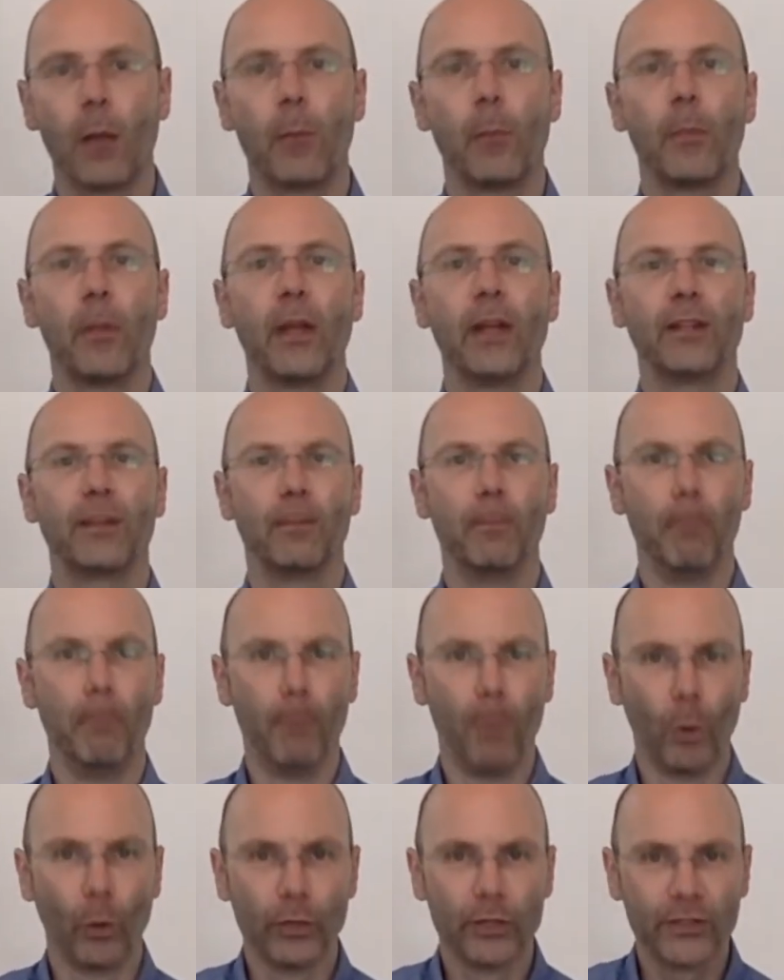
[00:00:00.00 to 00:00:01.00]
It's
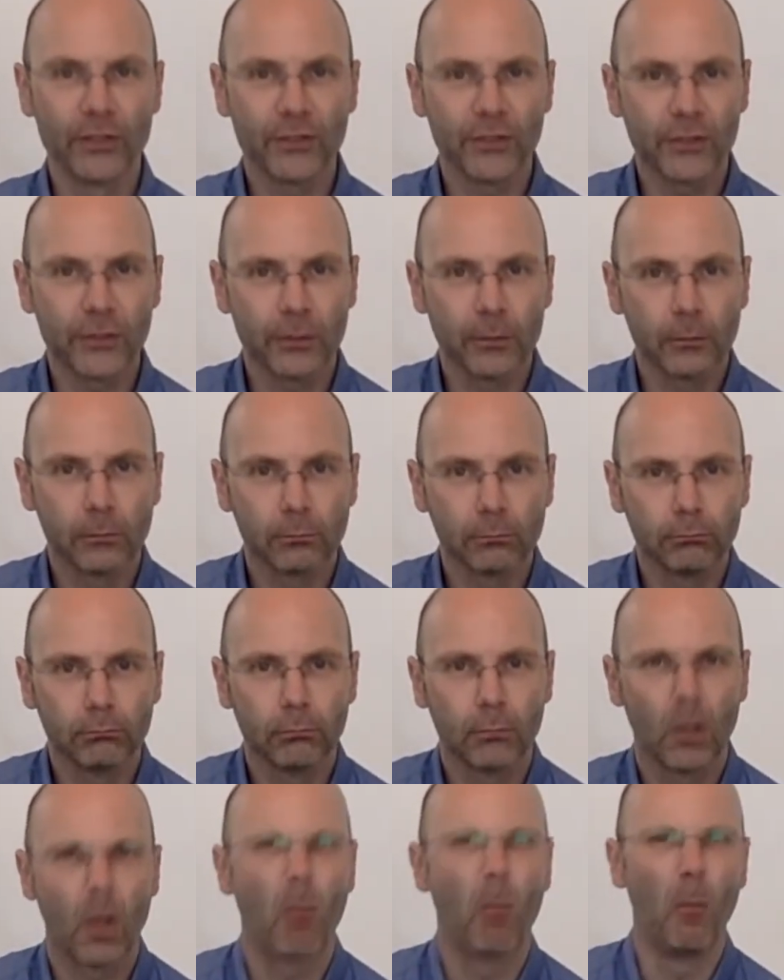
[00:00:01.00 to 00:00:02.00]
moist.
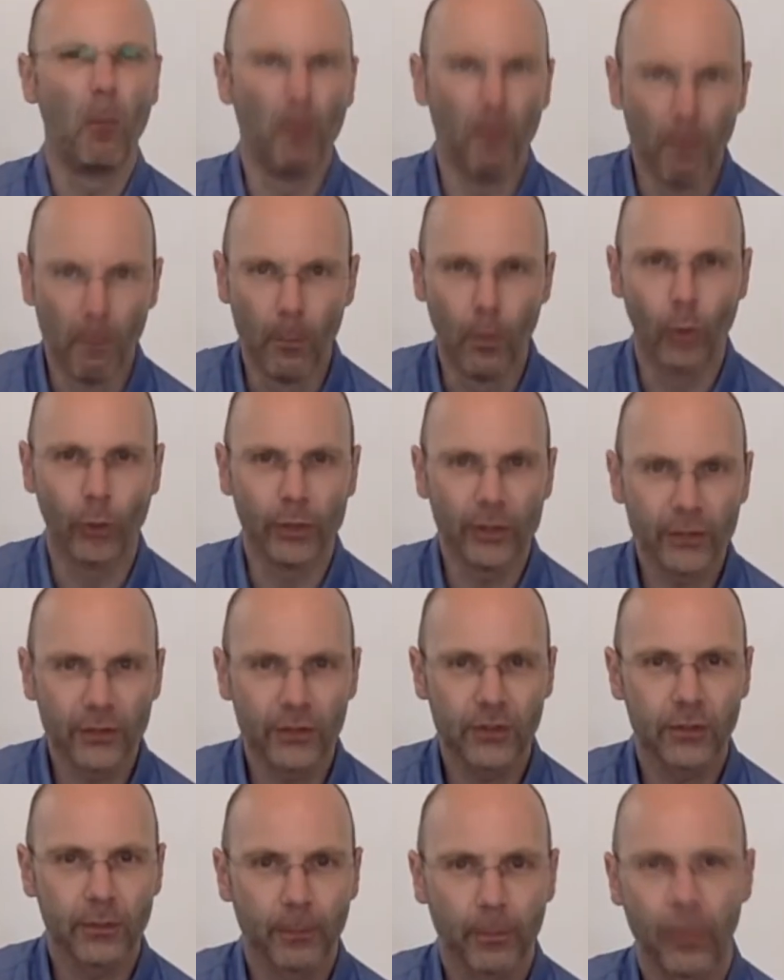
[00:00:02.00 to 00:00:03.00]

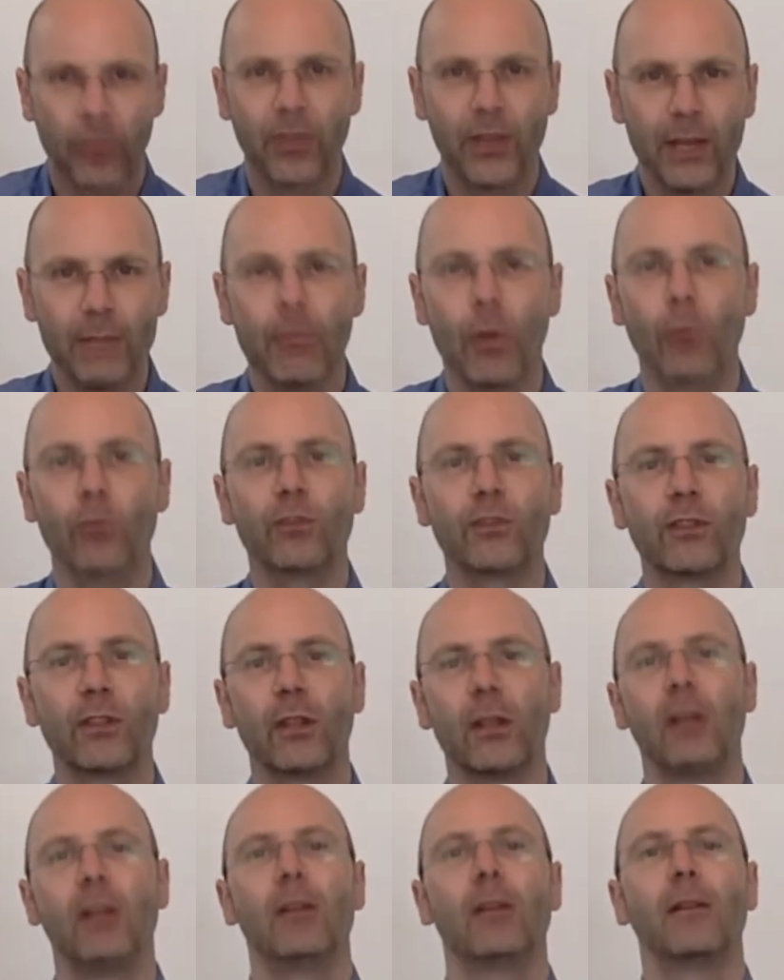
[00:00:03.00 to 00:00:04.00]
Moist. The most
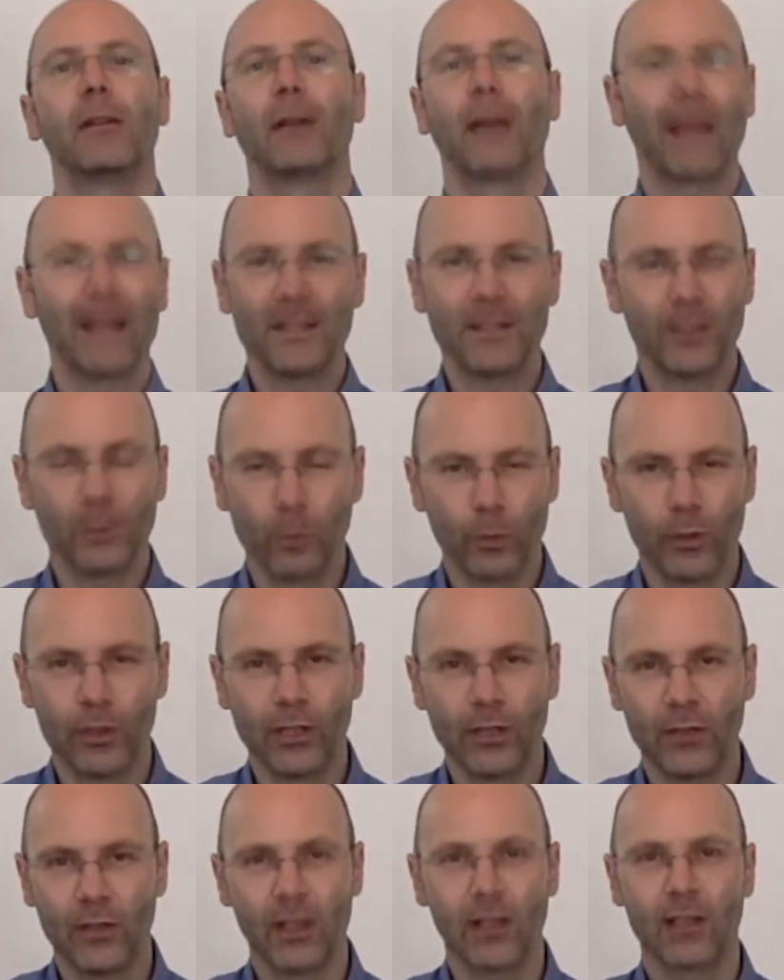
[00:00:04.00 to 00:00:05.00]
hated word
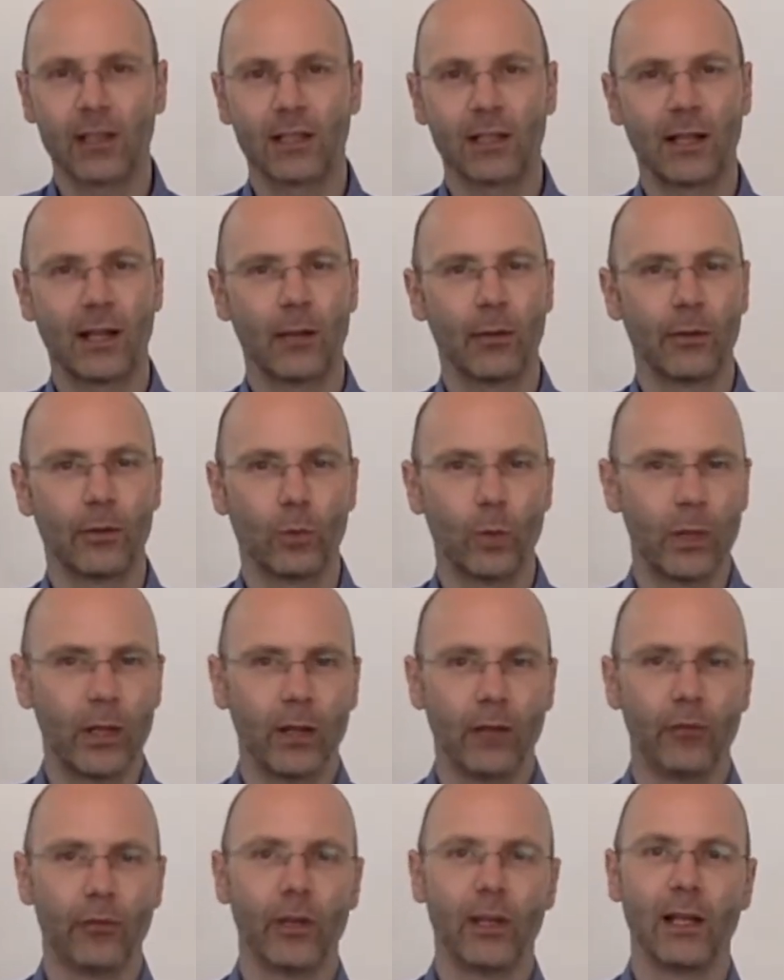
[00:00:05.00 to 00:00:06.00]
in the English language.
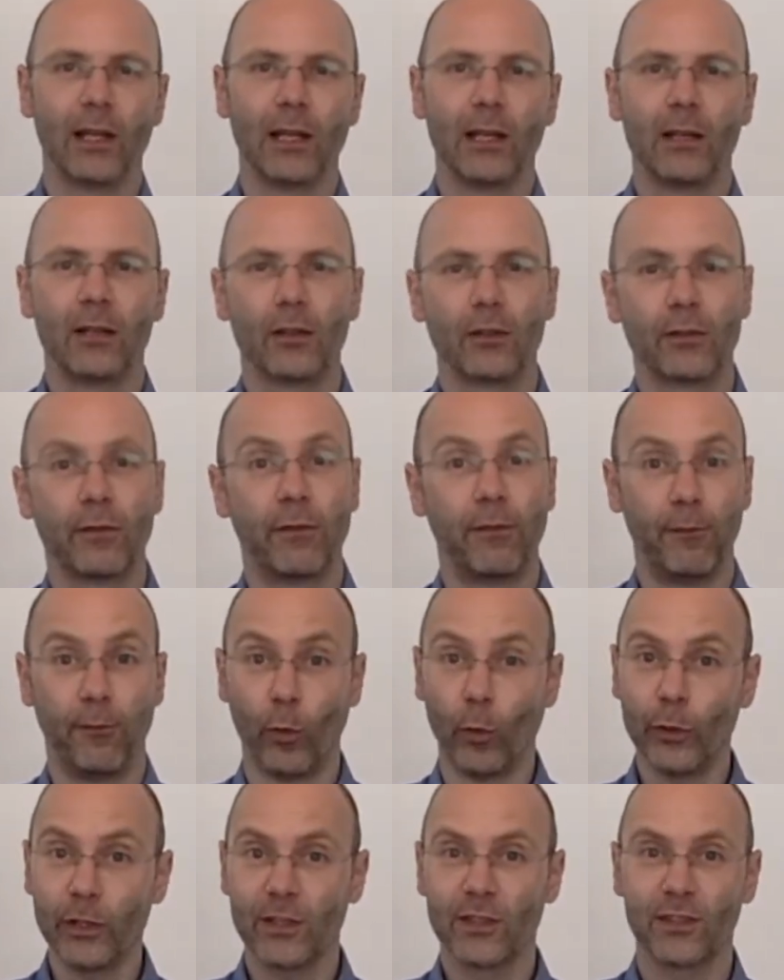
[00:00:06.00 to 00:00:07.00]
Weird, really, because
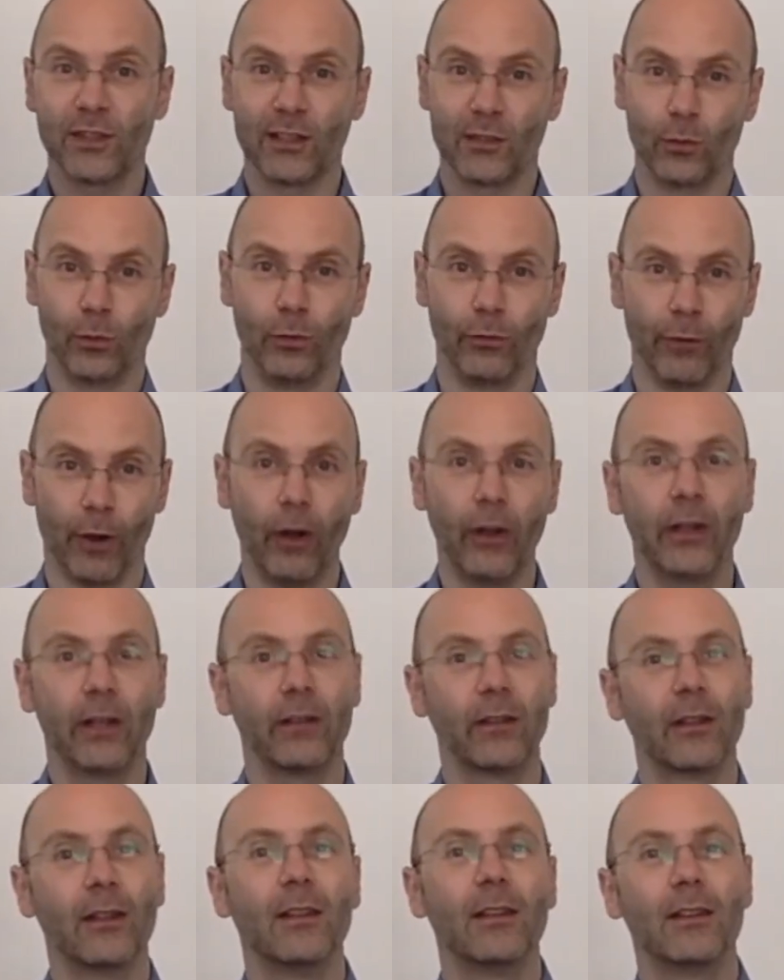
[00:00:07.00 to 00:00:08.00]
foist is all
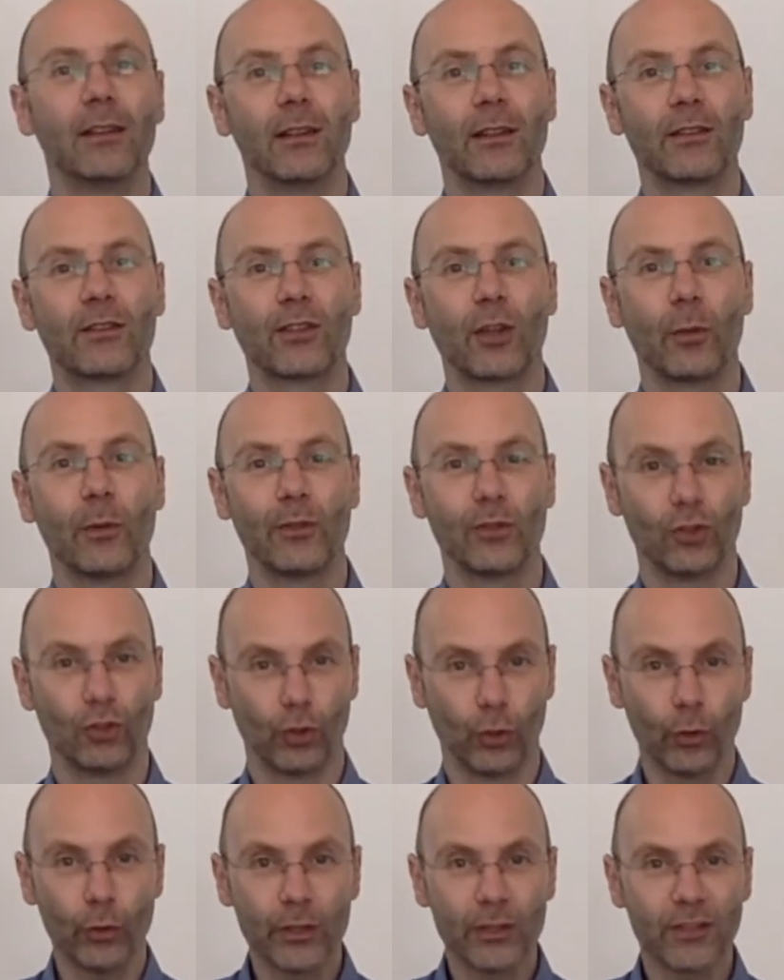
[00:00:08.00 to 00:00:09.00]
right, and so is
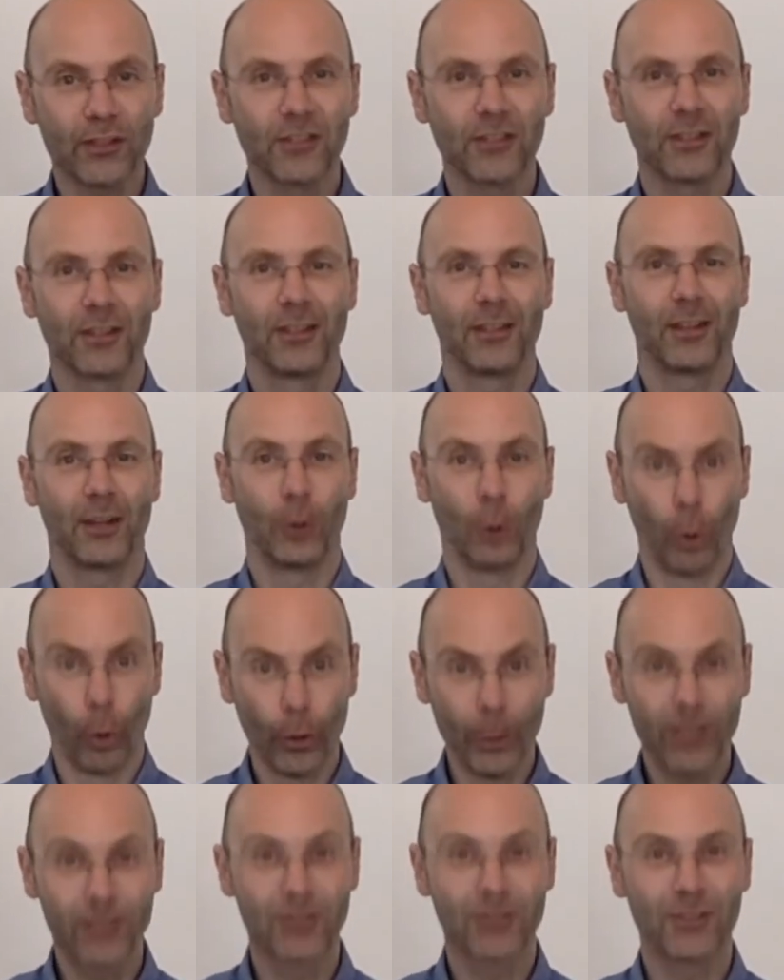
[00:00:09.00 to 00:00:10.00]
joist and
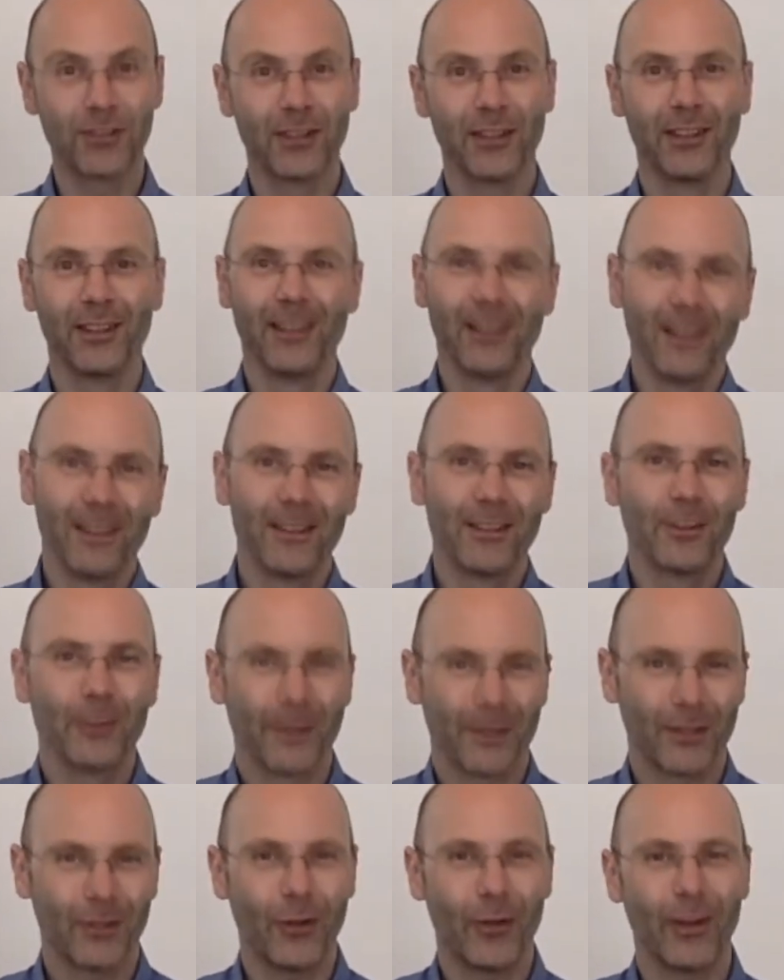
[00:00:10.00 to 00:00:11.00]
hoist. So
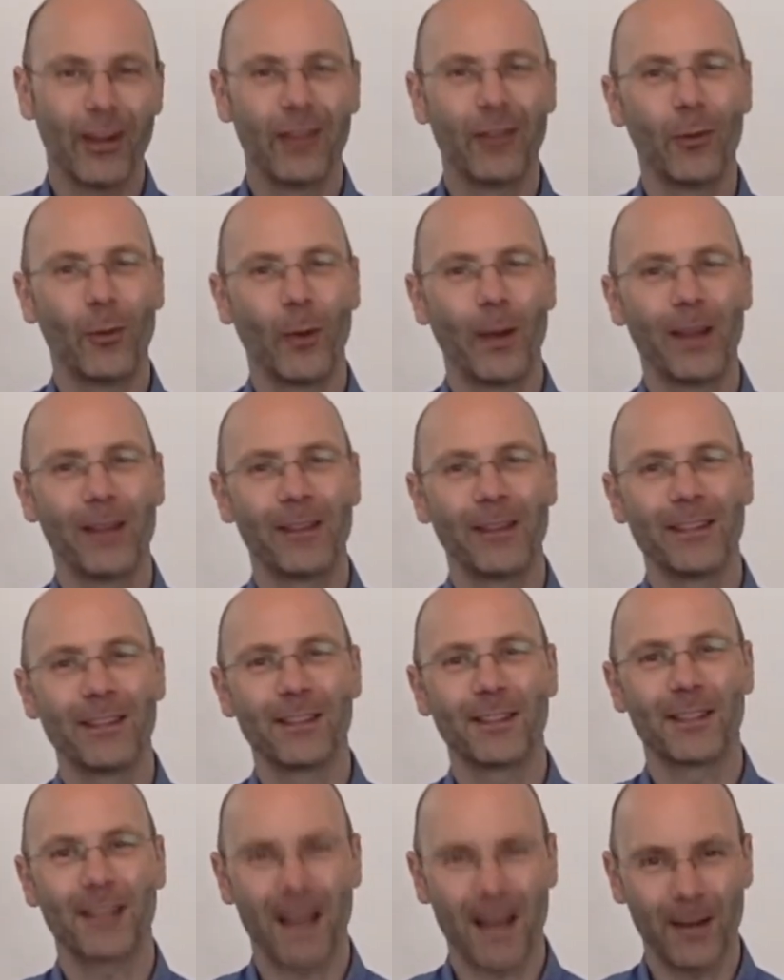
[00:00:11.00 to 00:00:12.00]
it's not in the way that it
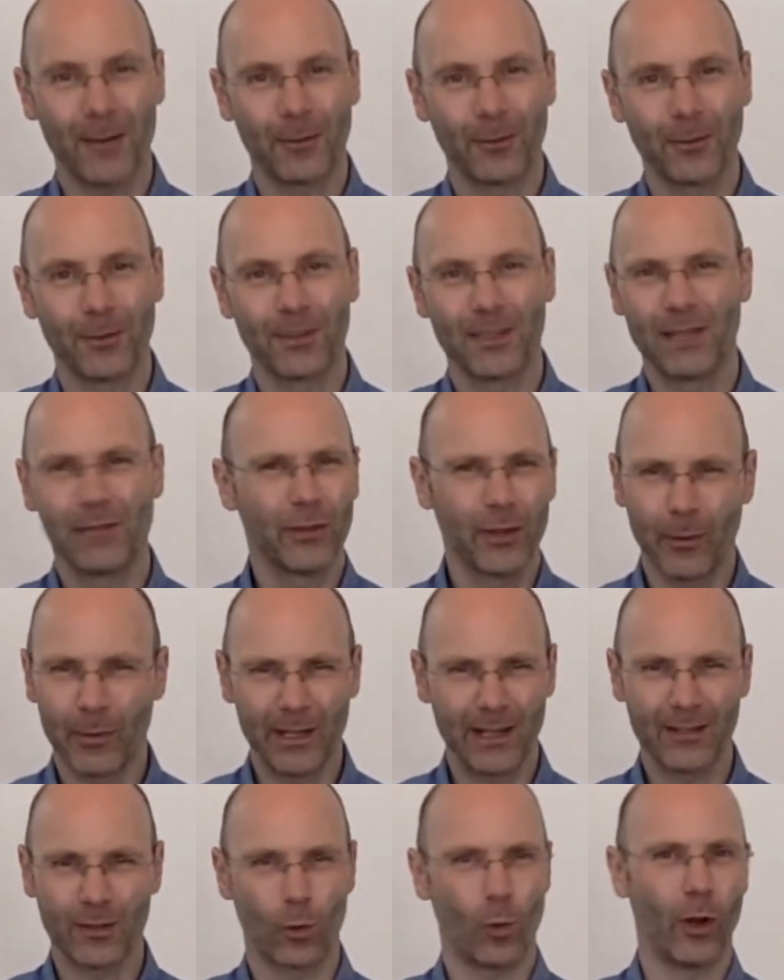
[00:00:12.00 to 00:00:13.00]
sounds, even though
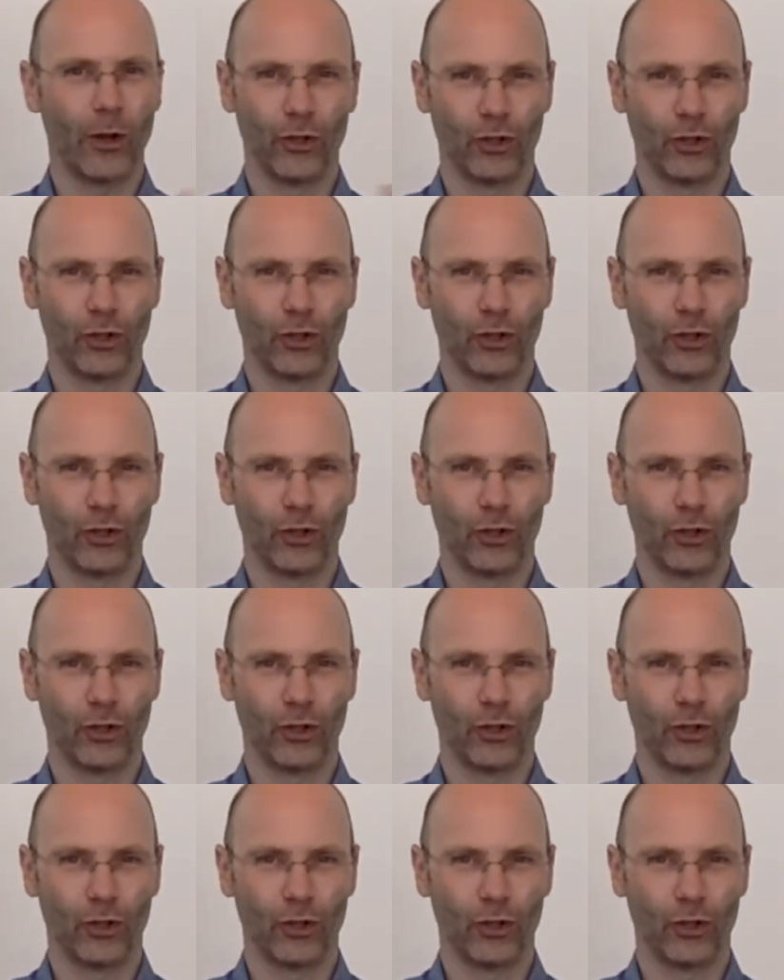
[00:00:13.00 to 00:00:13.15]
it is quite